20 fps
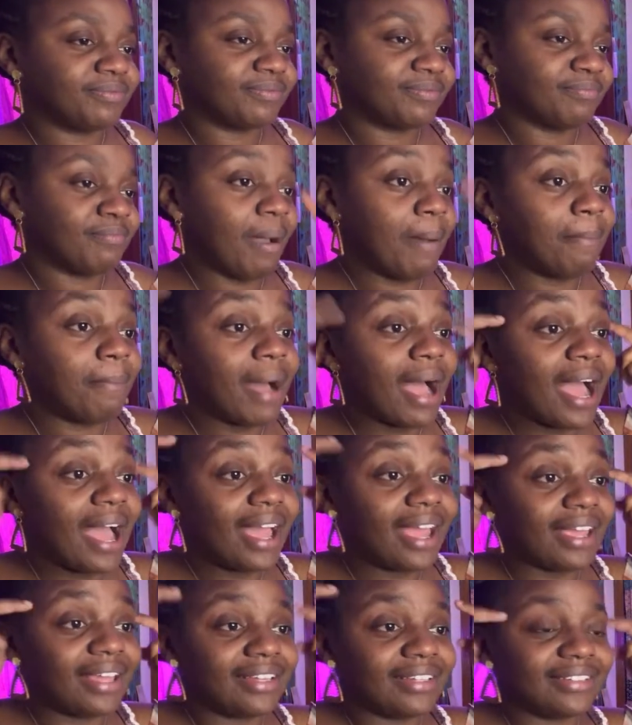My
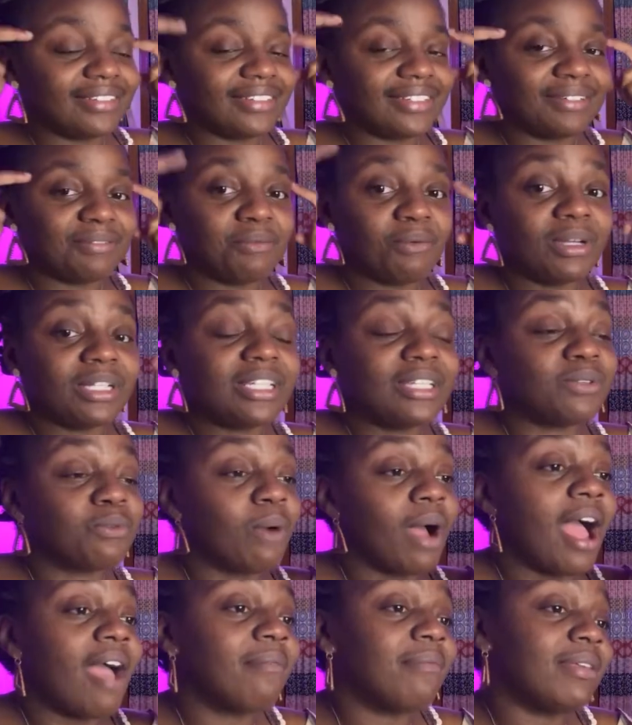mind, which is
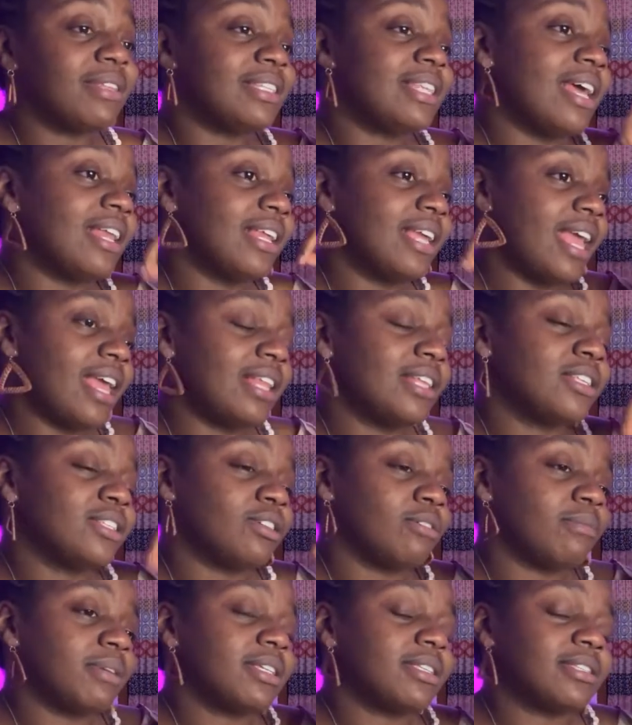why I've been dedicating so
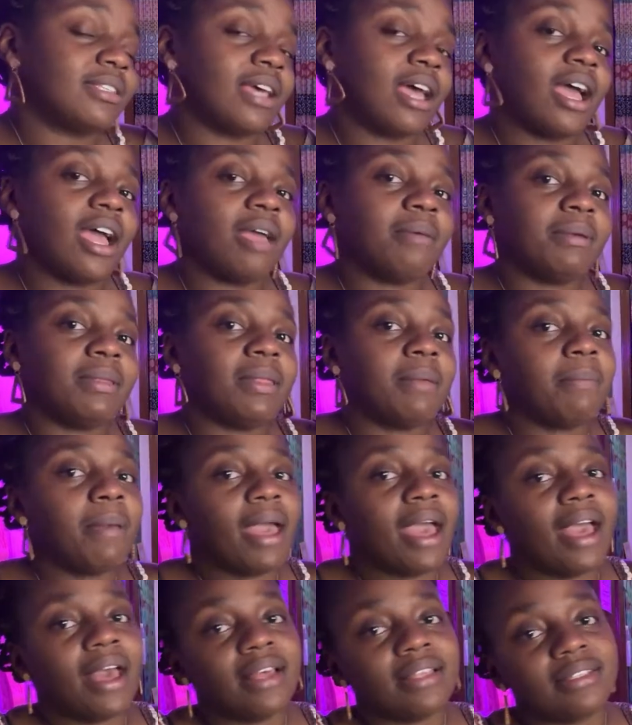much time in the
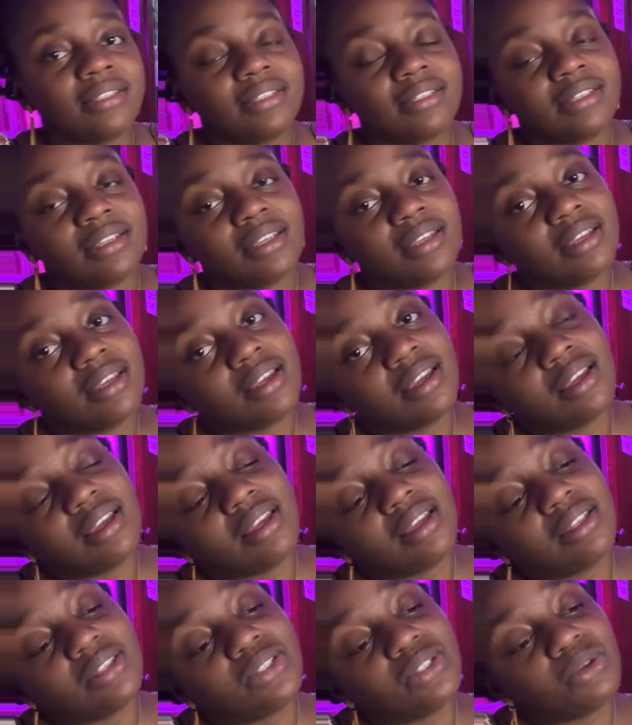past
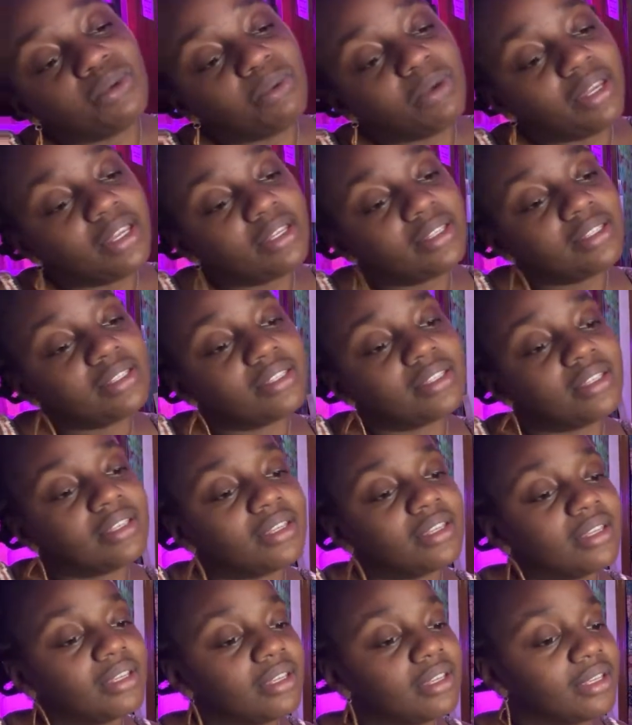2 weeks.
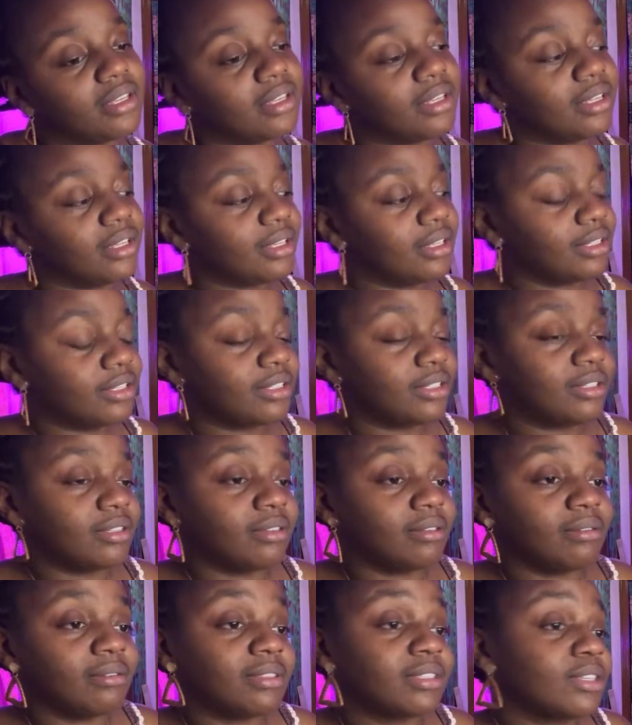
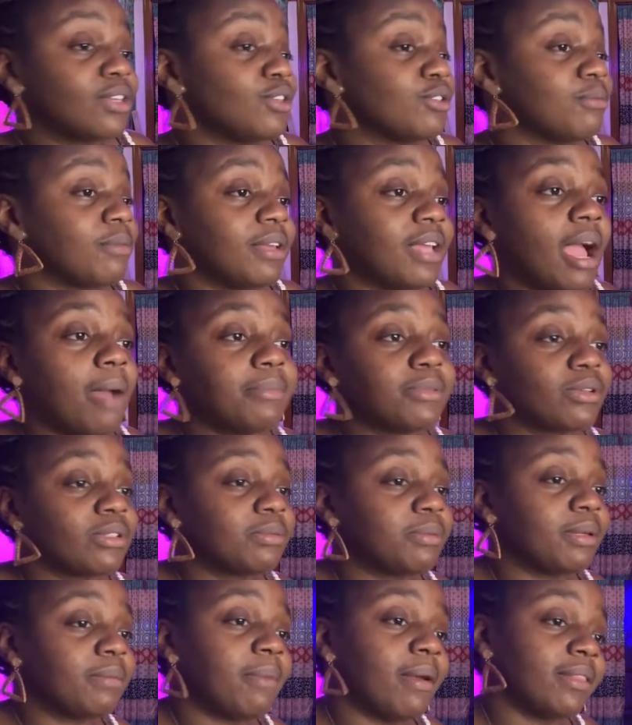Excuse me, I'm just gonna
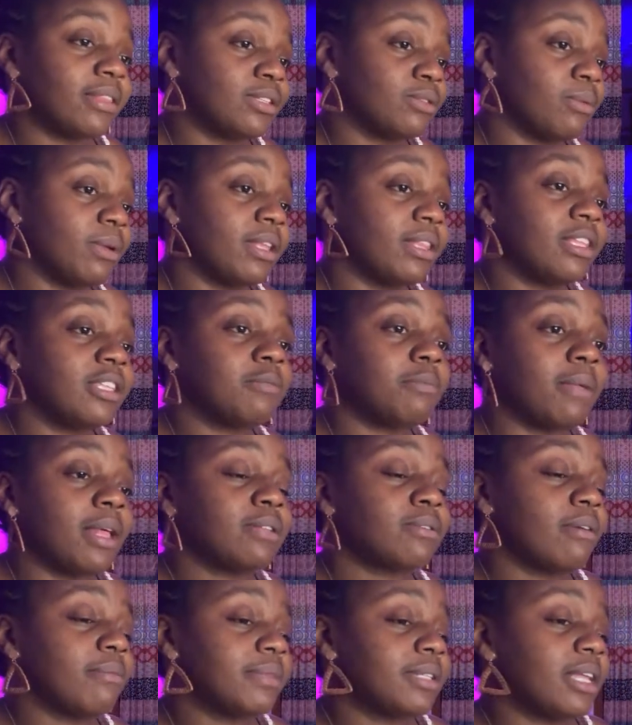speak about this week. That's
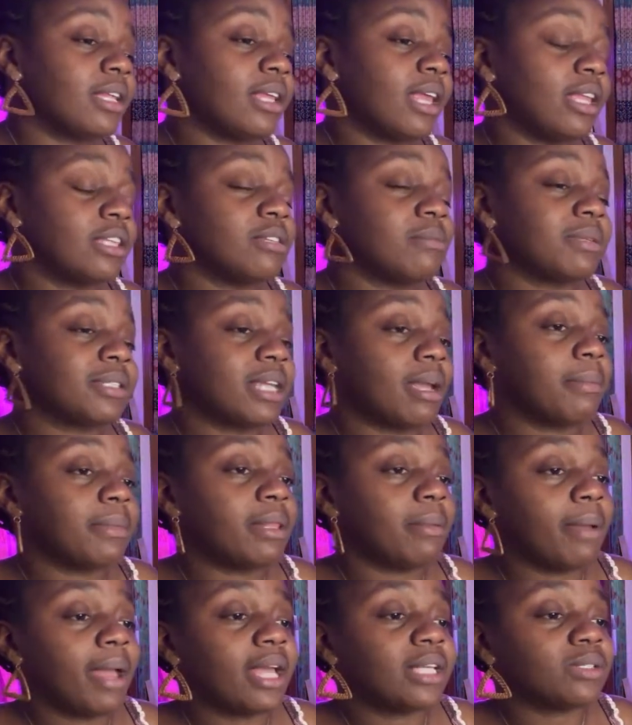why I've been dedicating so much time in the
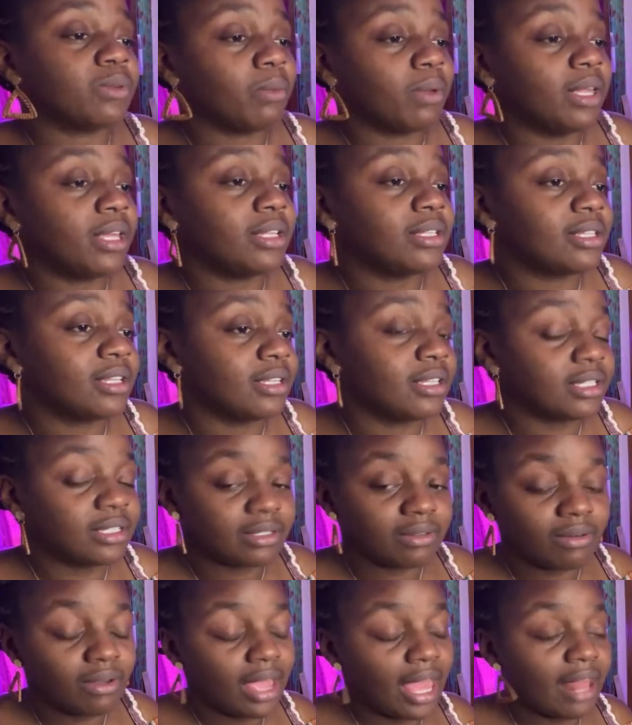past week to just
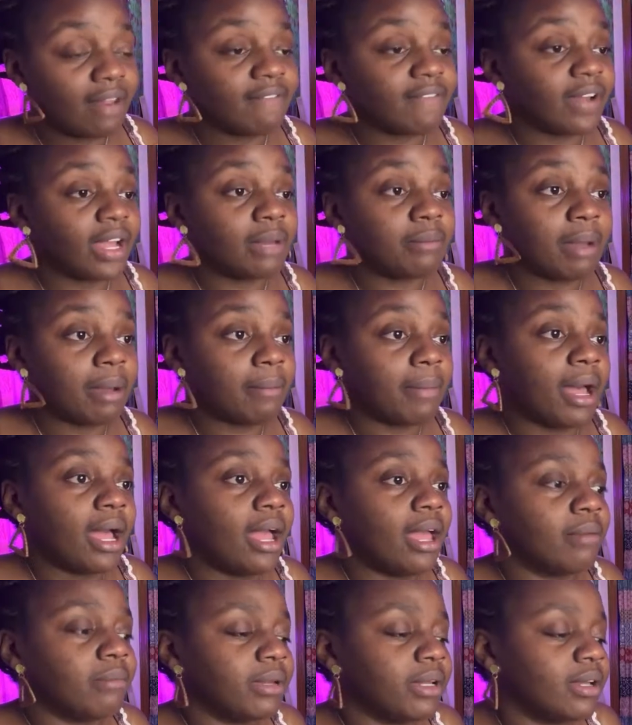edifying my
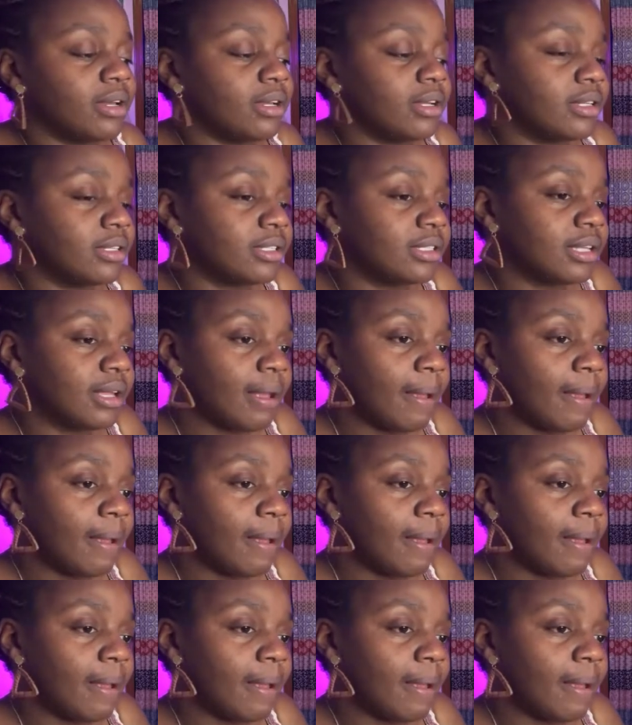mind because